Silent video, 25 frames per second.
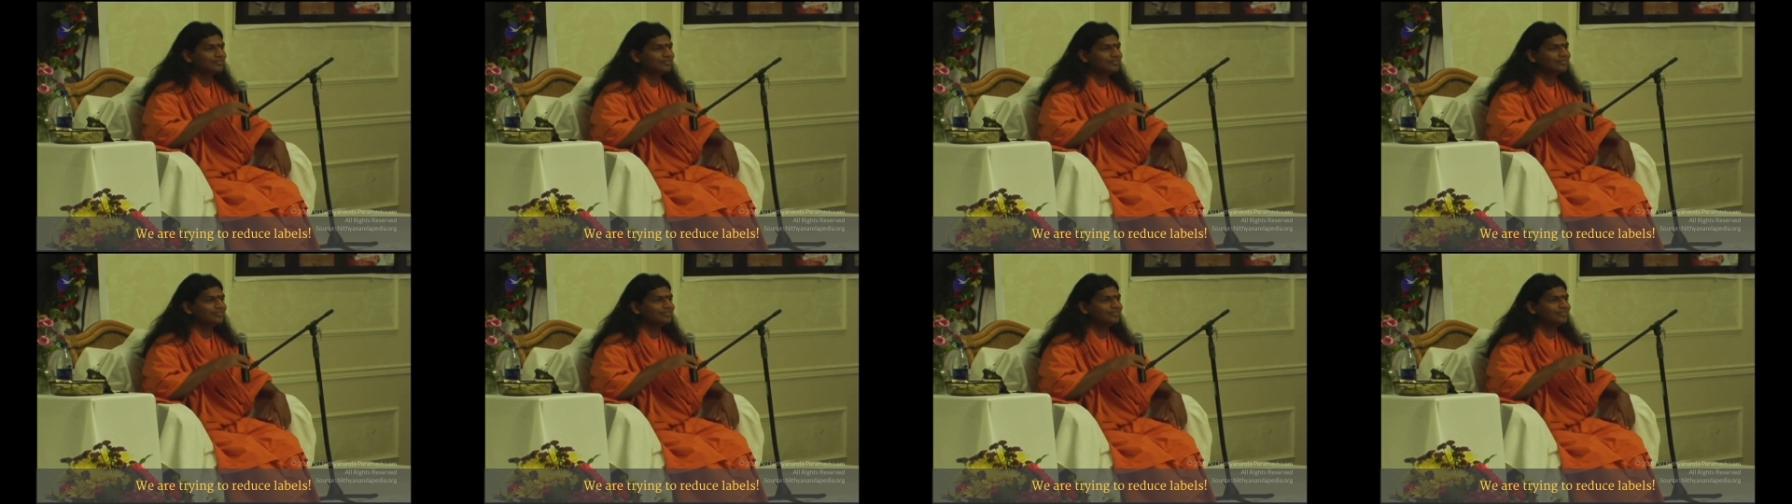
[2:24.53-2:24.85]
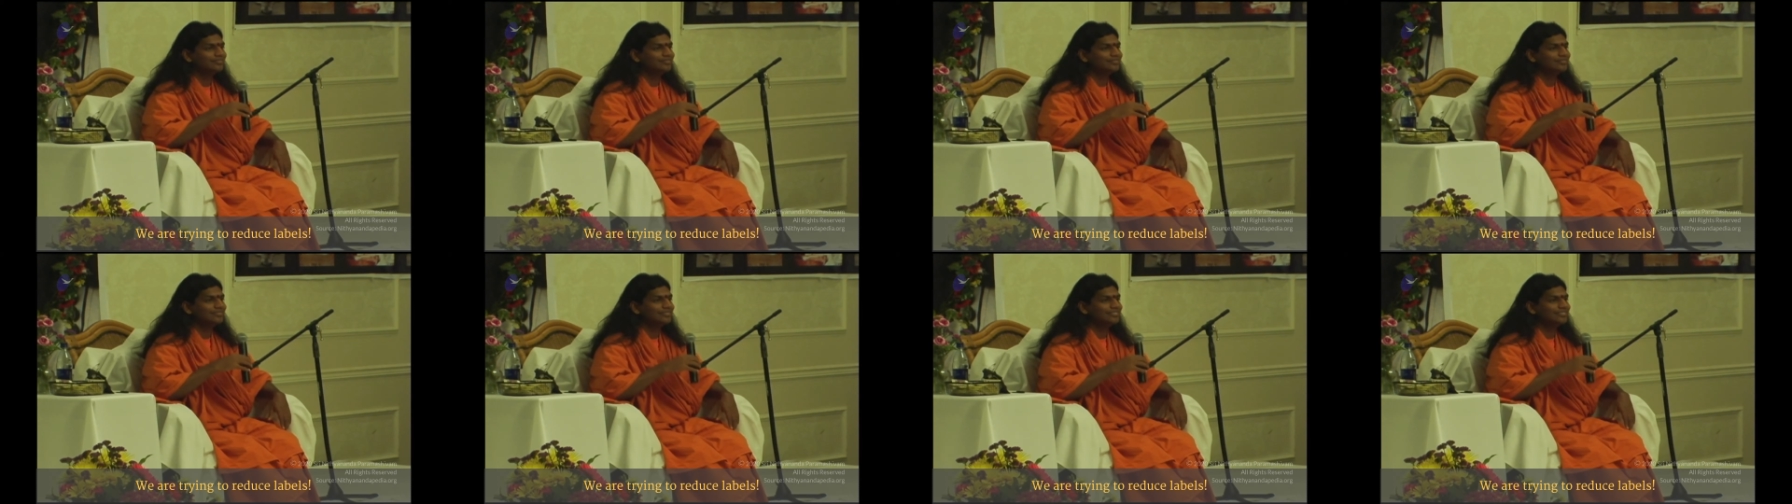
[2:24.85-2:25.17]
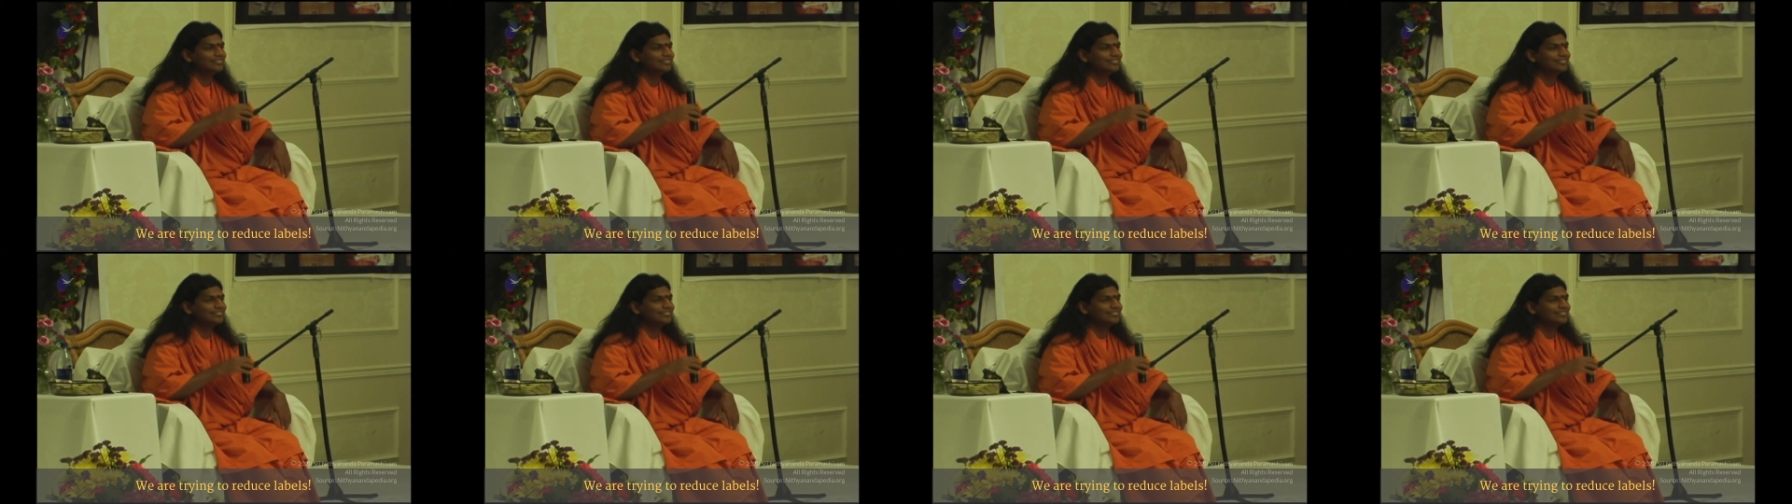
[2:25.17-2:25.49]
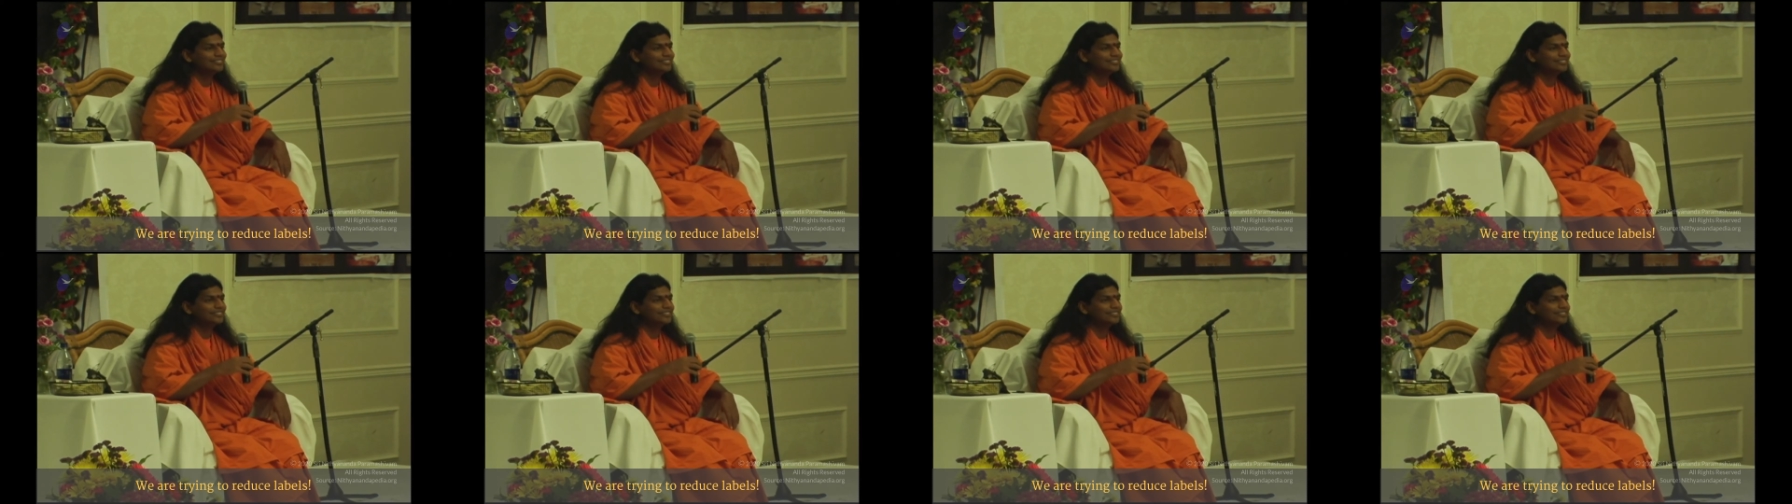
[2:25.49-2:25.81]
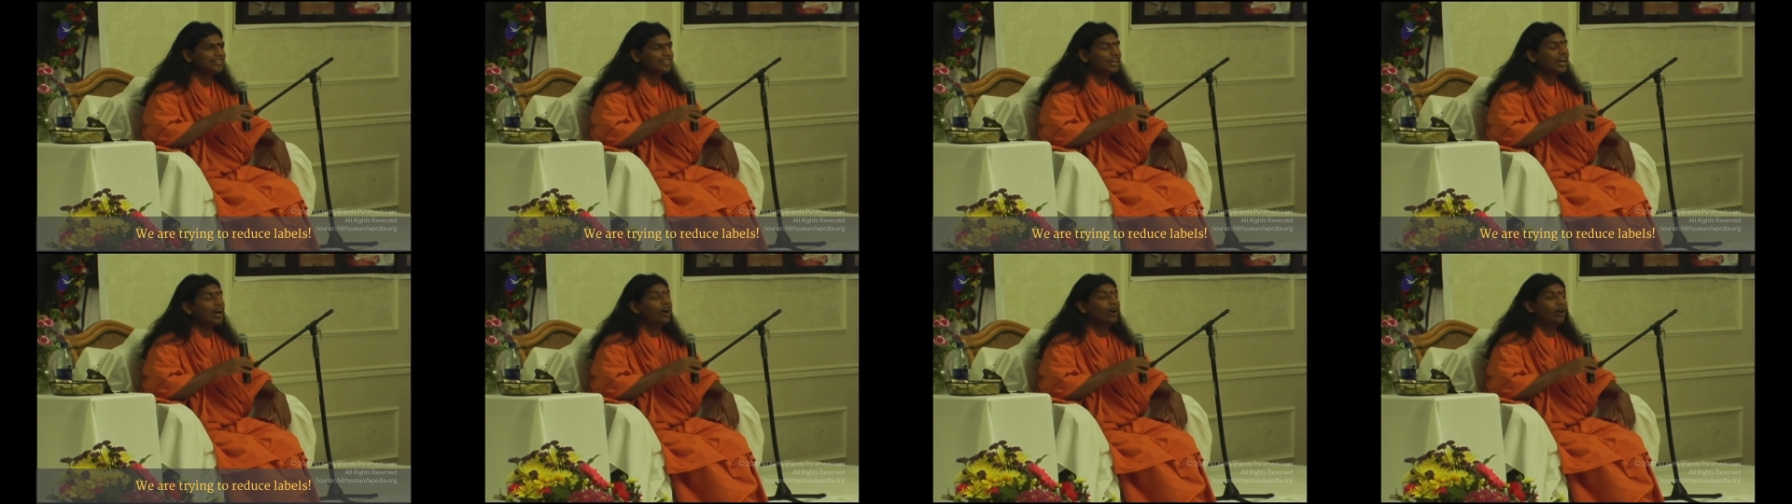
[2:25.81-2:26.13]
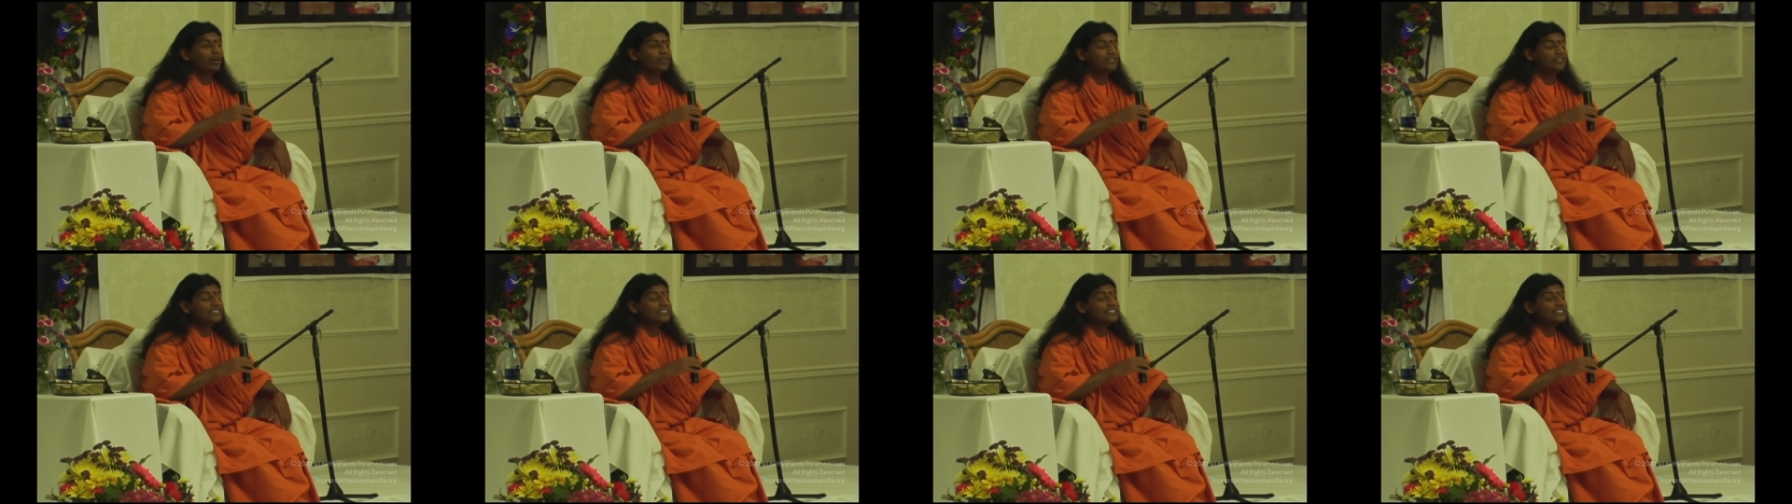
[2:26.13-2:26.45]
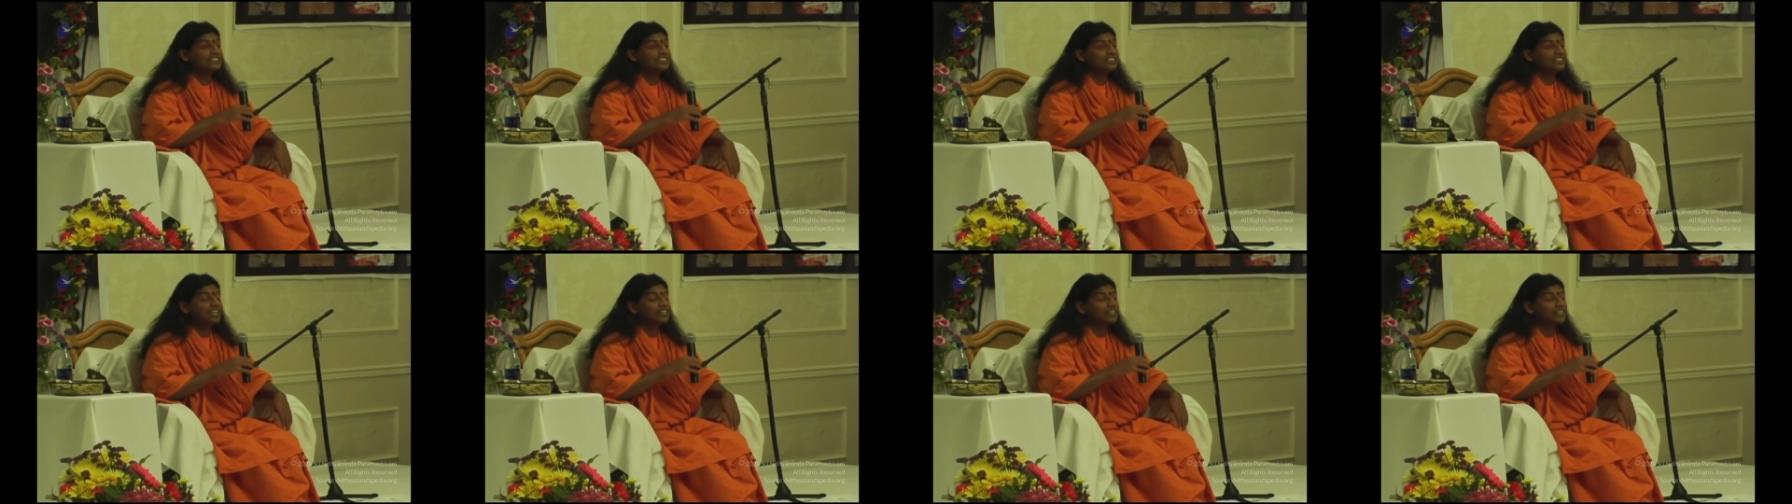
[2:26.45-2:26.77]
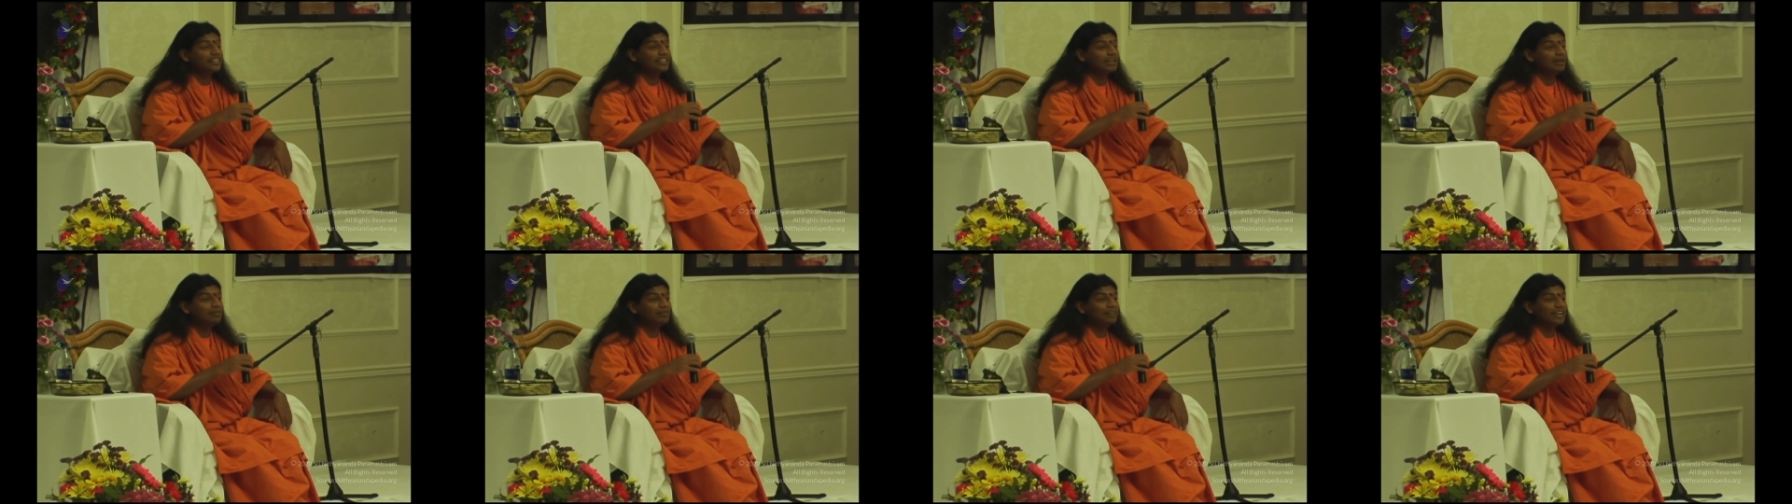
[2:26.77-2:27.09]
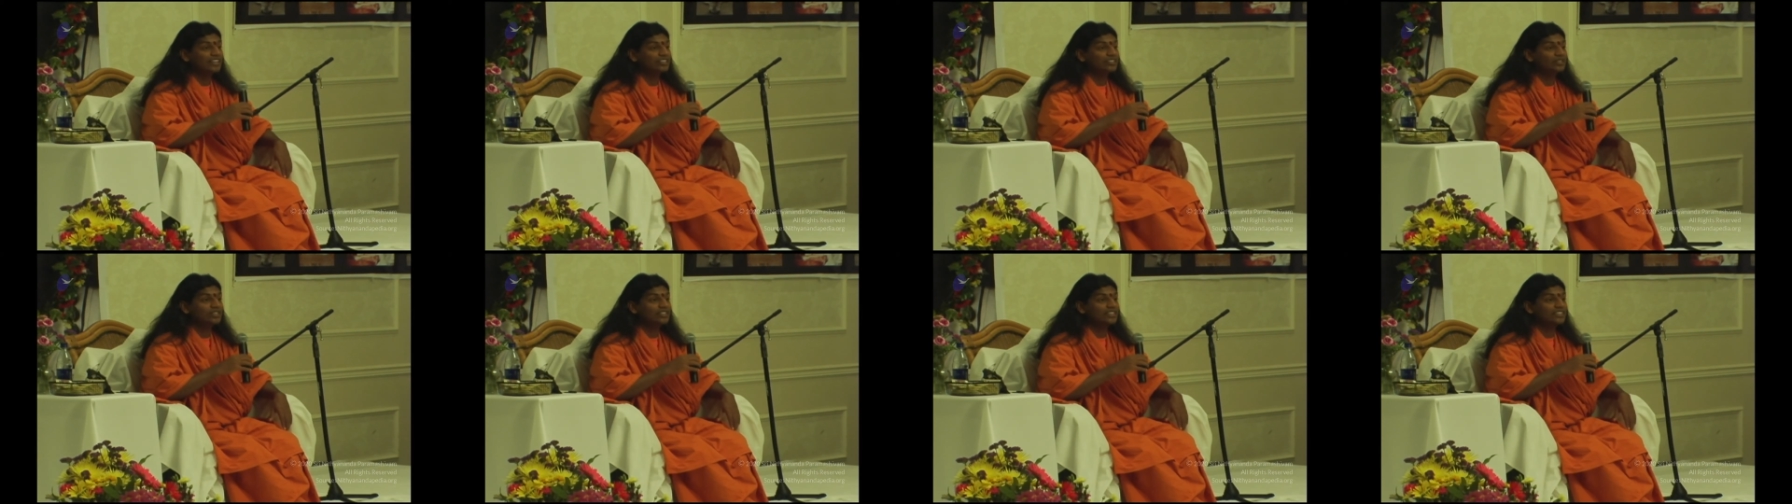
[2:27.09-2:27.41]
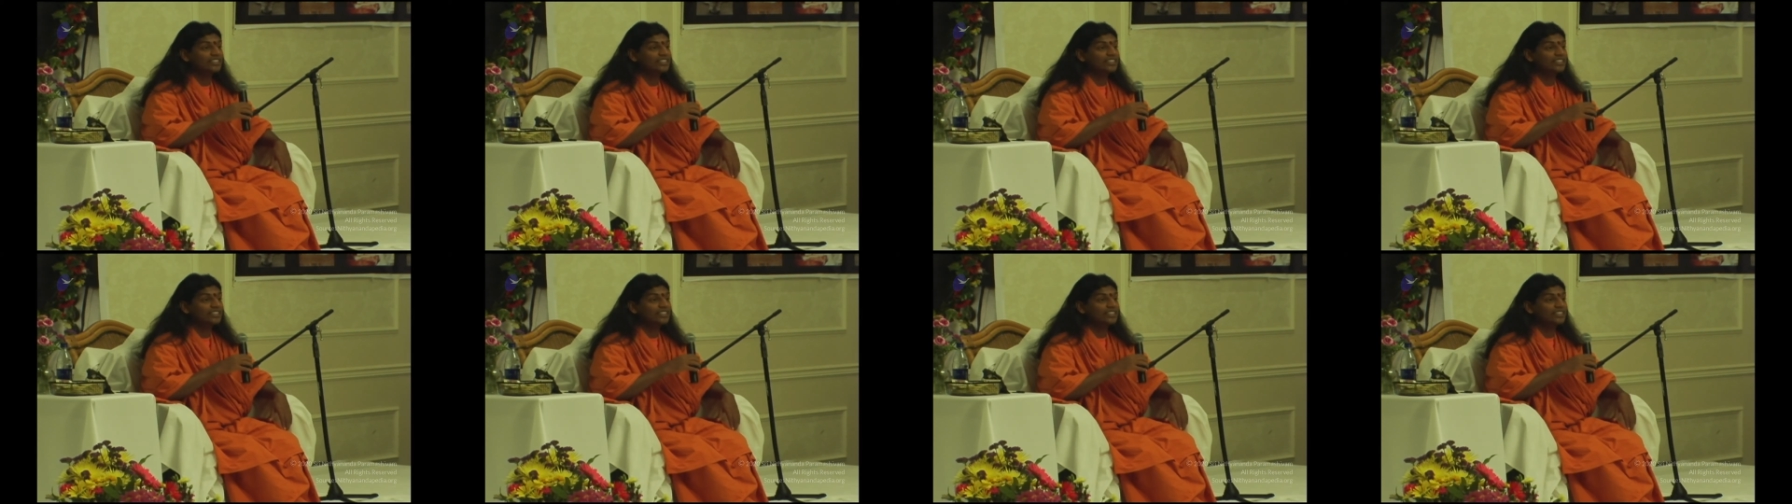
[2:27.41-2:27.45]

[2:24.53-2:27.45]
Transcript: Mm-hmm. Oh, this is not a label actually.